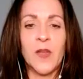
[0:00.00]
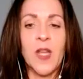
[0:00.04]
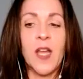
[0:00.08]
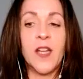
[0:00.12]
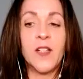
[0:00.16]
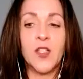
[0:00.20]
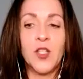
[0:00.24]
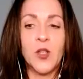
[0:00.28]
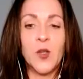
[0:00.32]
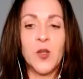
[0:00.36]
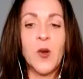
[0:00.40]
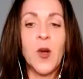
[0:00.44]
I
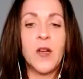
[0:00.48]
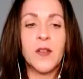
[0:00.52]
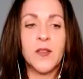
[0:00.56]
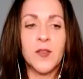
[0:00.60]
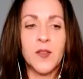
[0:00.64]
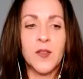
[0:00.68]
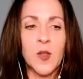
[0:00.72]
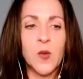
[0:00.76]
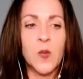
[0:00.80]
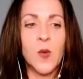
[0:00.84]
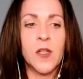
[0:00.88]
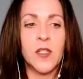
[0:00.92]
do
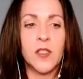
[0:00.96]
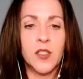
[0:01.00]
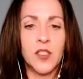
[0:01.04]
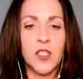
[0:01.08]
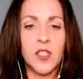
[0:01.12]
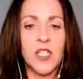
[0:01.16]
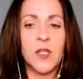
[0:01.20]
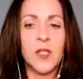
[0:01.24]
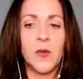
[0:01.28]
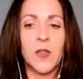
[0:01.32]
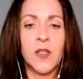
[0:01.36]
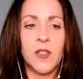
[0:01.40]
also want to
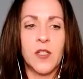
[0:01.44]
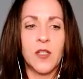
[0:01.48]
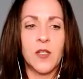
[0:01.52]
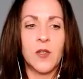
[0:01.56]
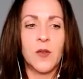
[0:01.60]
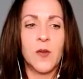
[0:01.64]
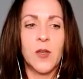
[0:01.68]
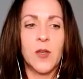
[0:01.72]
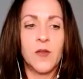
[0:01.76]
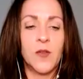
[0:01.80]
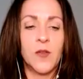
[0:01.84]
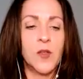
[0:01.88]
share with
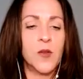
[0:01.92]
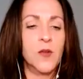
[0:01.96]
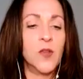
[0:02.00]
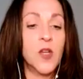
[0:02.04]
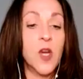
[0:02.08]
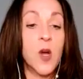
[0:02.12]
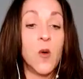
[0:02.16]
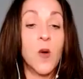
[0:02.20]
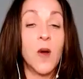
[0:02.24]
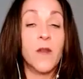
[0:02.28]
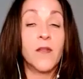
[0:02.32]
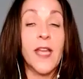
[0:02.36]
you, if you
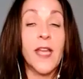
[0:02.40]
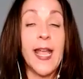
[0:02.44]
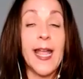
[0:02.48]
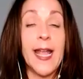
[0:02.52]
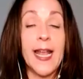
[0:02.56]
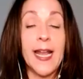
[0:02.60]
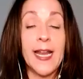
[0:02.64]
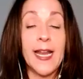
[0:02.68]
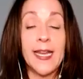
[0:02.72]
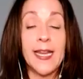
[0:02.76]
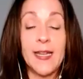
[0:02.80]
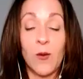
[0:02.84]
know of
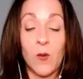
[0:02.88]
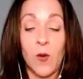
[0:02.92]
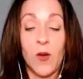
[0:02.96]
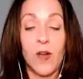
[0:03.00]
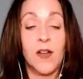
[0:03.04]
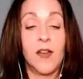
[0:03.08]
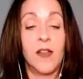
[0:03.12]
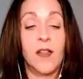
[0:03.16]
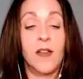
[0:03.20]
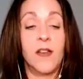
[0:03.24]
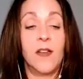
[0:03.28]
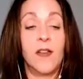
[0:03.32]

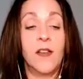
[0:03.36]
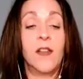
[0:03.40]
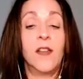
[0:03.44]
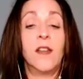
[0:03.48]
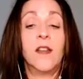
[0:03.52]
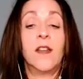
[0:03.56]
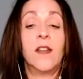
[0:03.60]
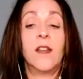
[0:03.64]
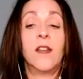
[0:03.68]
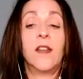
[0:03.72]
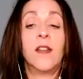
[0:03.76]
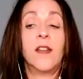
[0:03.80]
anyone
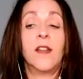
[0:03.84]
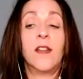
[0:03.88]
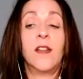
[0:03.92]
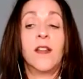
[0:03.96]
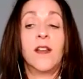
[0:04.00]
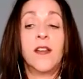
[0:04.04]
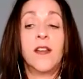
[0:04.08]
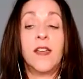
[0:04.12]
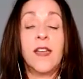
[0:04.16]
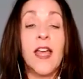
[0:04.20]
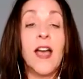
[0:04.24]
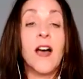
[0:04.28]

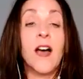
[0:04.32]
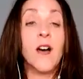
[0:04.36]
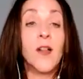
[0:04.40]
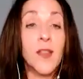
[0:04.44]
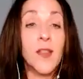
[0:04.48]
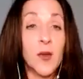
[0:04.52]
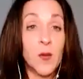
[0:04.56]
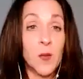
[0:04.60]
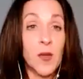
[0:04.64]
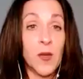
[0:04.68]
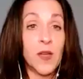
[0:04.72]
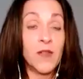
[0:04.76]
now
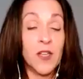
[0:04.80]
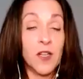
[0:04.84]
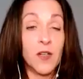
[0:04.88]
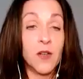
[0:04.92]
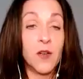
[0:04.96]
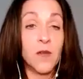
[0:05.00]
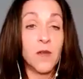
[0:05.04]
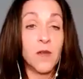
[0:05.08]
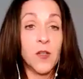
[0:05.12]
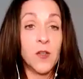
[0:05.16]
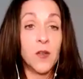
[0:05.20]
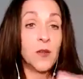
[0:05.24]
that we've
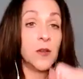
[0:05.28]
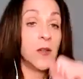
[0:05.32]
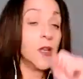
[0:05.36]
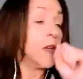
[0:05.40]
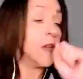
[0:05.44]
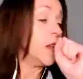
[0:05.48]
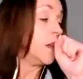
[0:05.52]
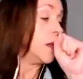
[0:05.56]
interviewed,